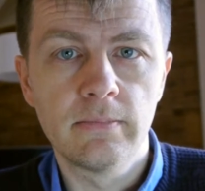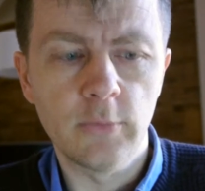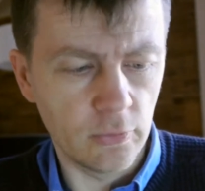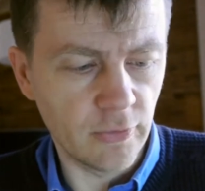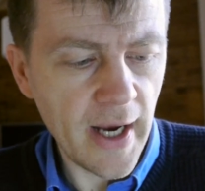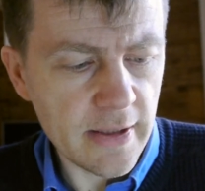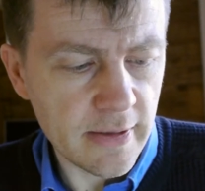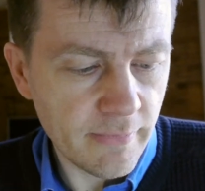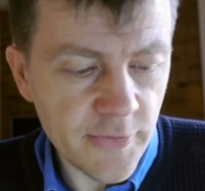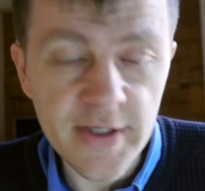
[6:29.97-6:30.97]
"All right,"
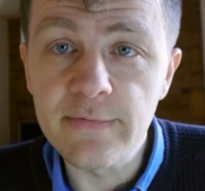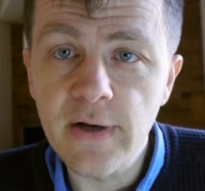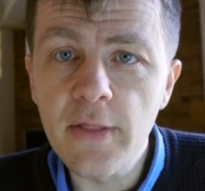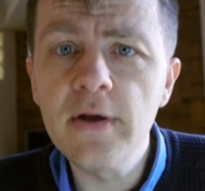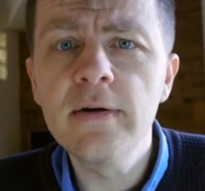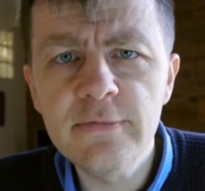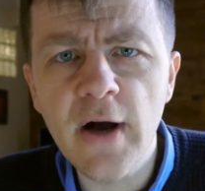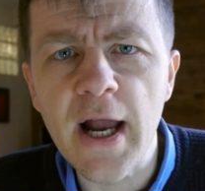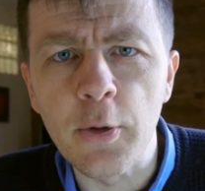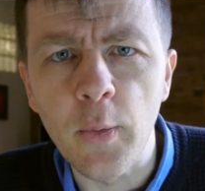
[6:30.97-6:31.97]
said father,
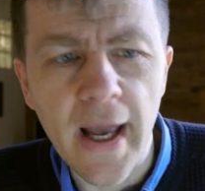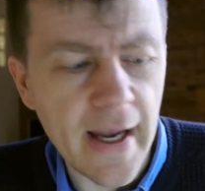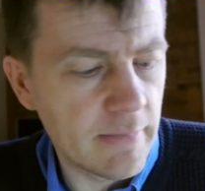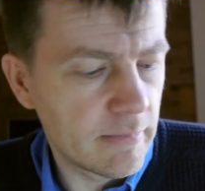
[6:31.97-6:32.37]
"fire away."